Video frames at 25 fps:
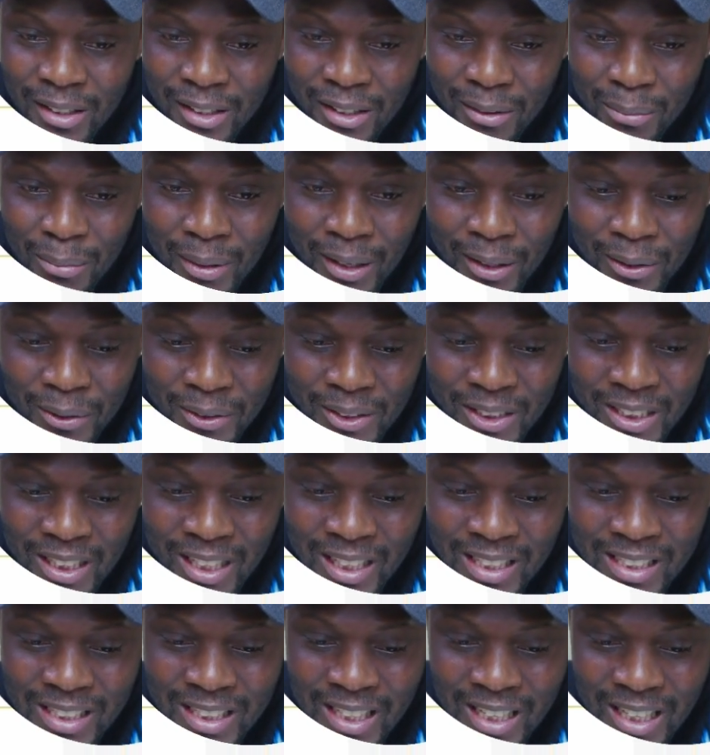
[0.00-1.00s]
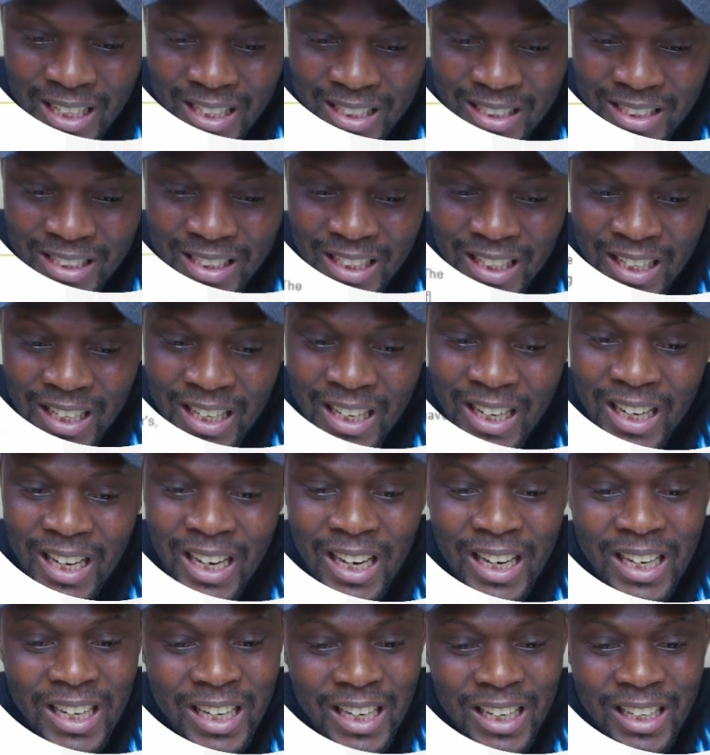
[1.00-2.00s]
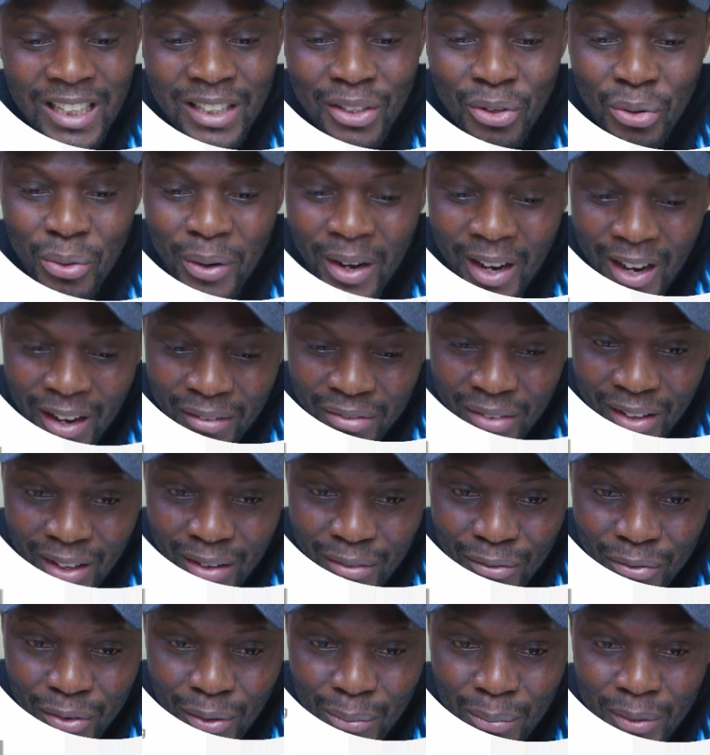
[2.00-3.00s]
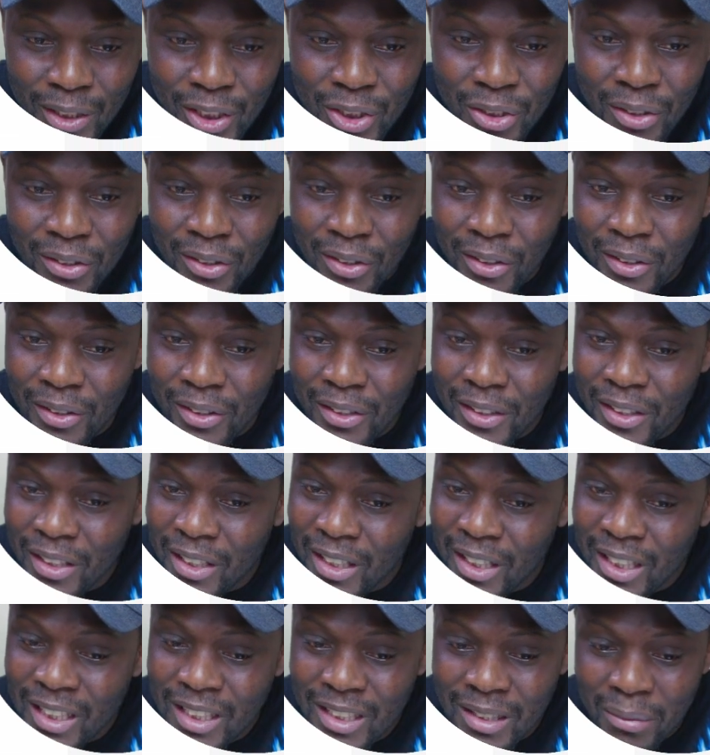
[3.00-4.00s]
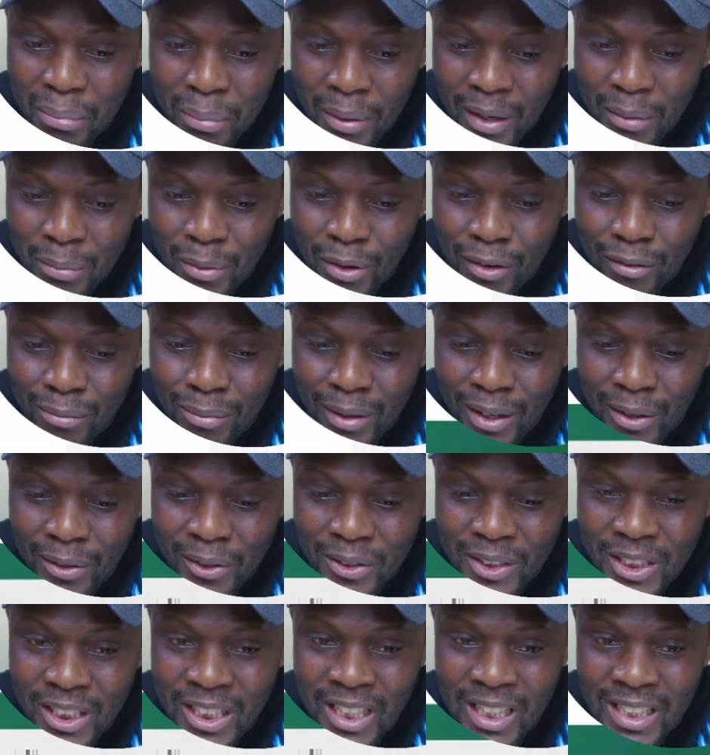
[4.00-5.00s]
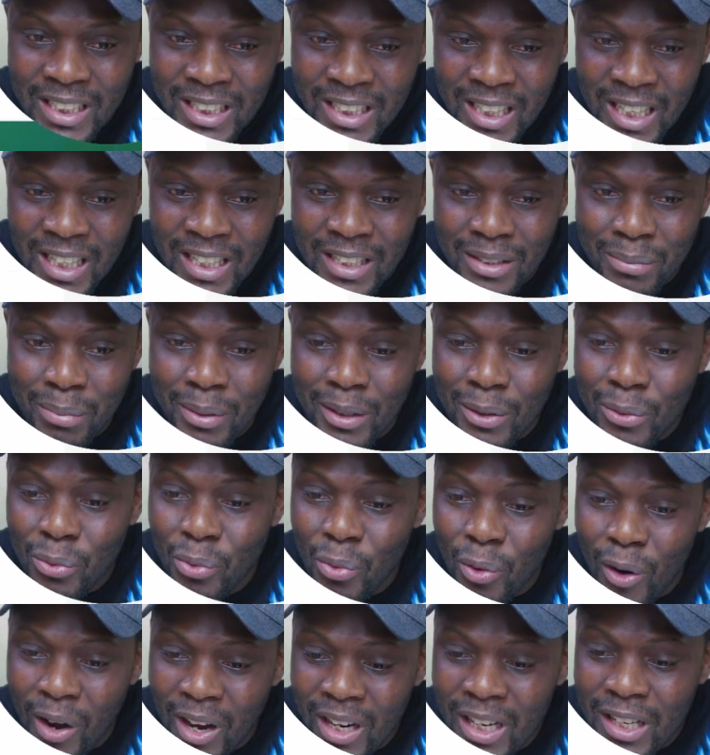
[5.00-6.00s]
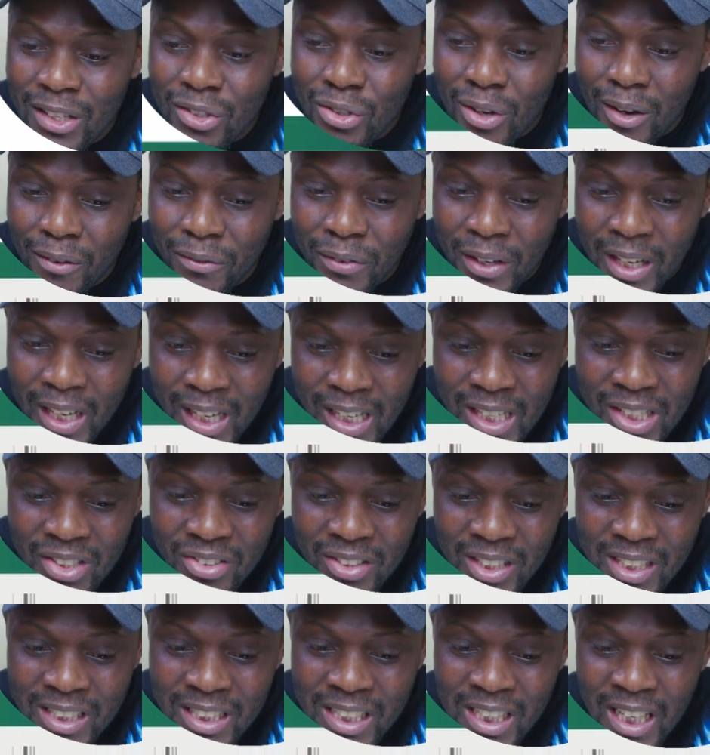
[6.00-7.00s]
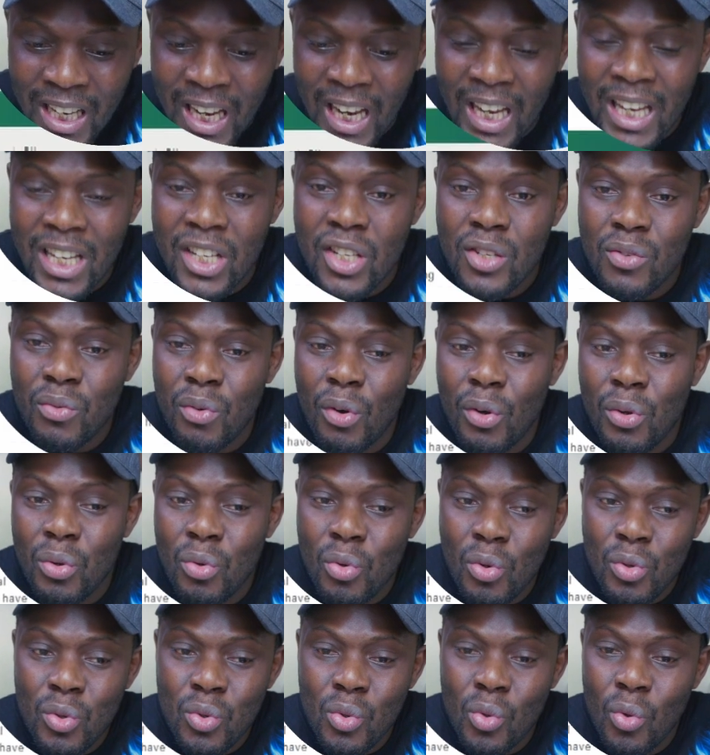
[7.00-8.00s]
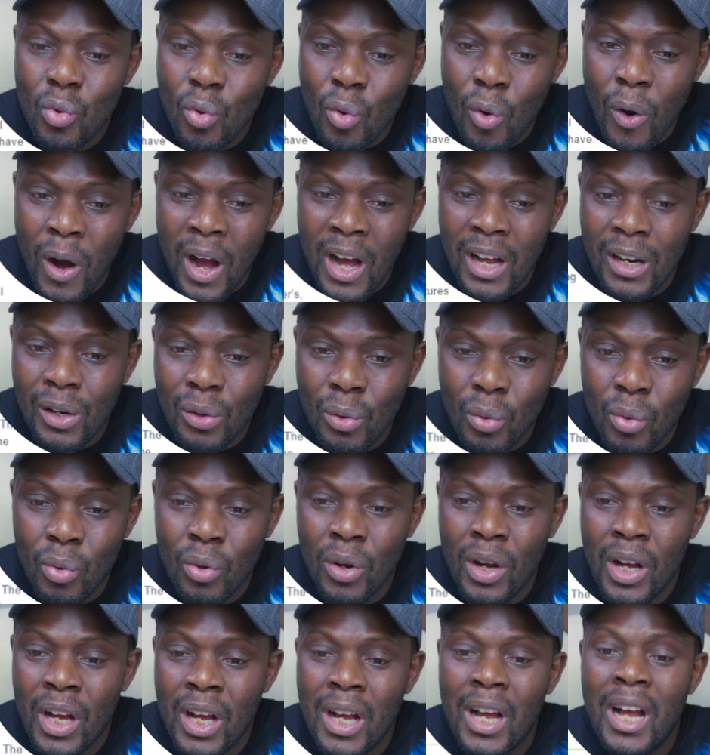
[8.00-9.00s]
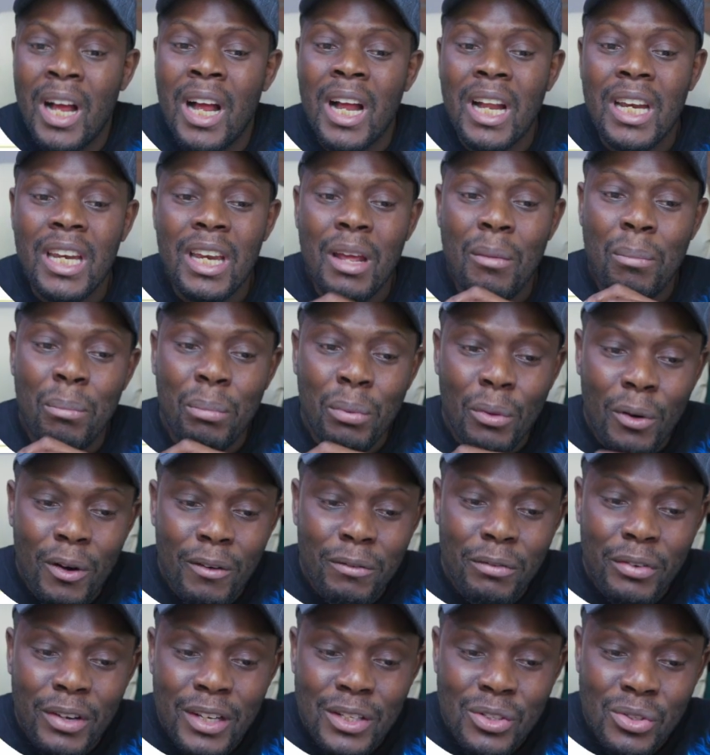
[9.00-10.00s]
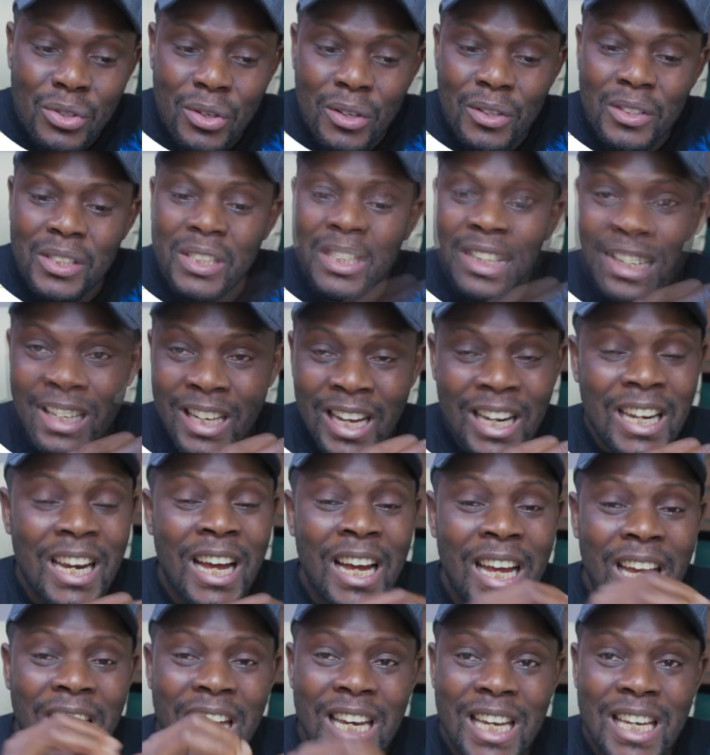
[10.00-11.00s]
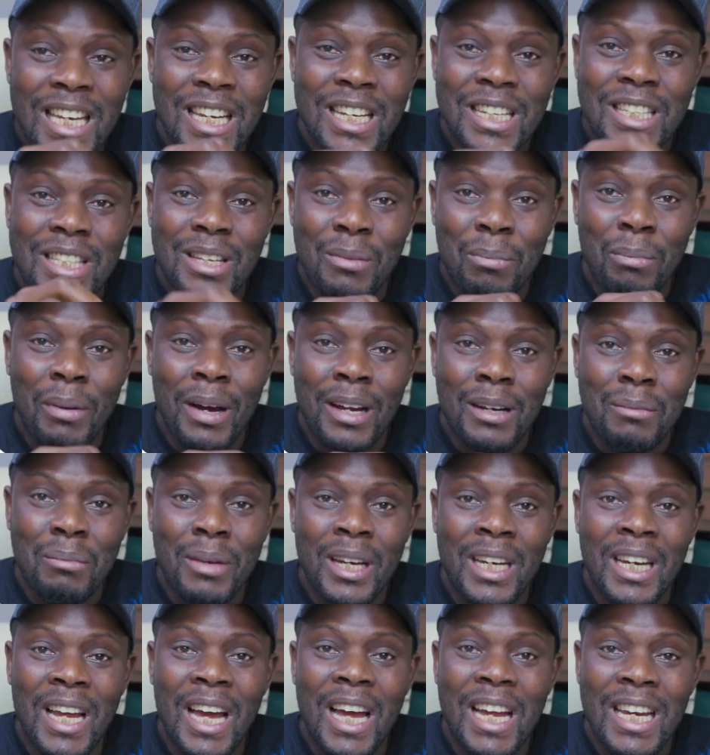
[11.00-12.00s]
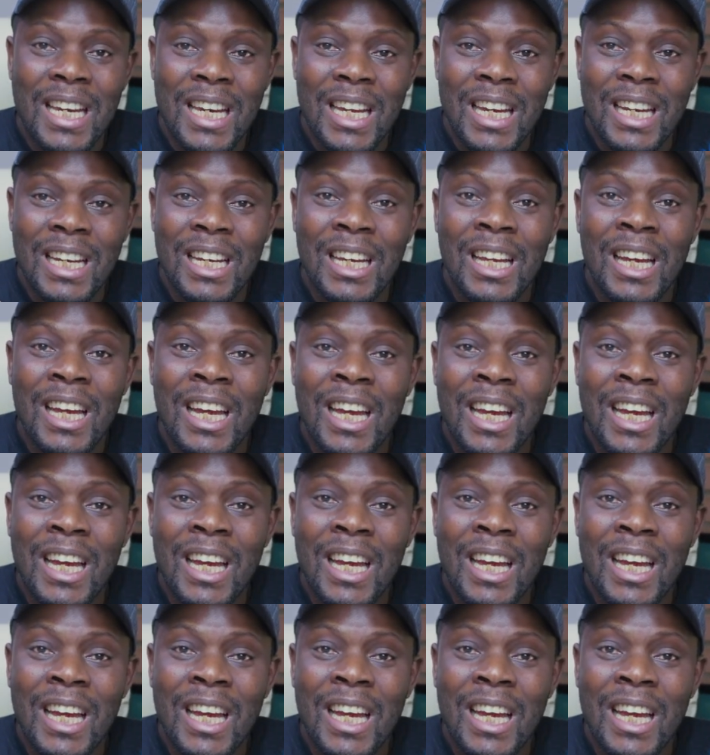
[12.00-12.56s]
Biological science. And then you have information on Department of Biological Science. But what is of interest here is for you to go and look the professors that are in this department and then